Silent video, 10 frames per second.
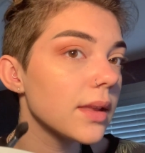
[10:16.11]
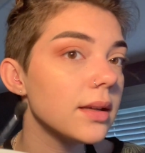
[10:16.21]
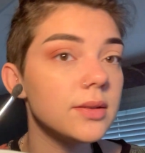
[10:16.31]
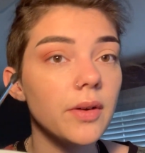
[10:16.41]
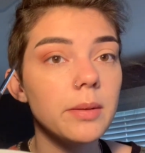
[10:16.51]

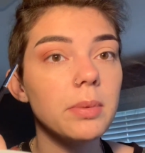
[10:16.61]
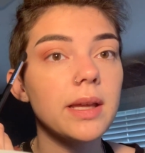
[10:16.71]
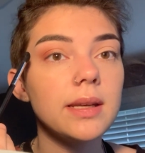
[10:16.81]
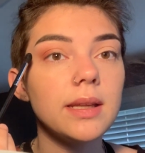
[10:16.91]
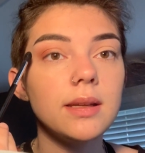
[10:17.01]
it's very
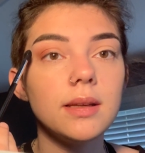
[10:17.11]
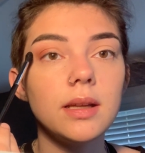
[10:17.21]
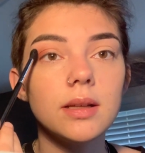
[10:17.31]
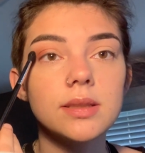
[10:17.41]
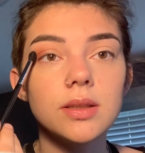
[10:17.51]
blended. It
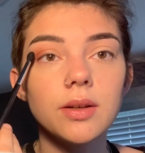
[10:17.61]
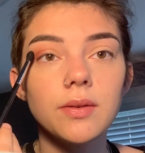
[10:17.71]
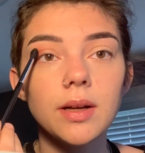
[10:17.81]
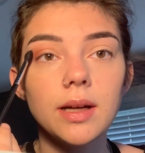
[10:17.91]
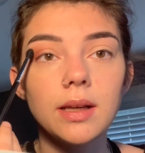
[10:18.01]
doesn't look
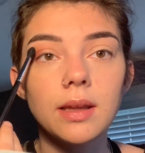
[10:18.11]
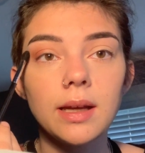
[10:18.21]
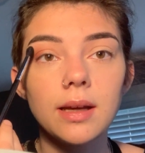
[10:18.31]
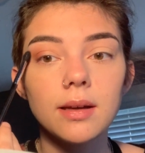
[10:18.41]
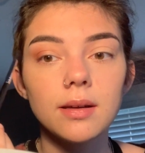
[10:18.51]
very
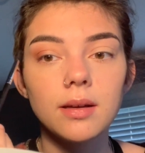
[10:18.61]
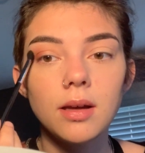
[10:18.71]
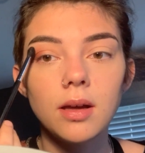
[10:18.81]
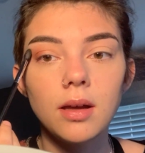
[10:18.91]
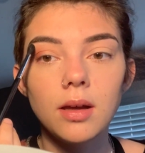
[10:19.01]
like
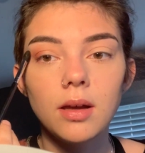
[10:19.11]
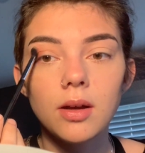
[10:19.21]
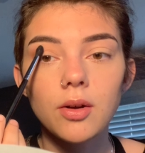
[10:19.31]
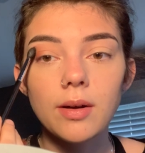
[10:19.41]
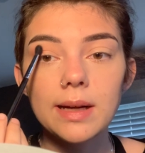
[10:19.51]

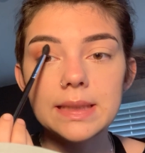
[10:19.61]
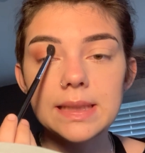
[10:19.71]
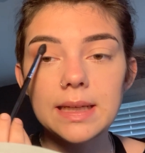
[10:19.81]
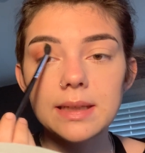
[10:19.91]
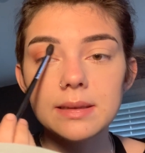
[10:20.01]

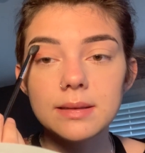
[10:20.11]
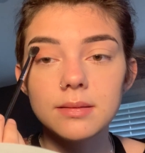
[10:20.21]
crazy.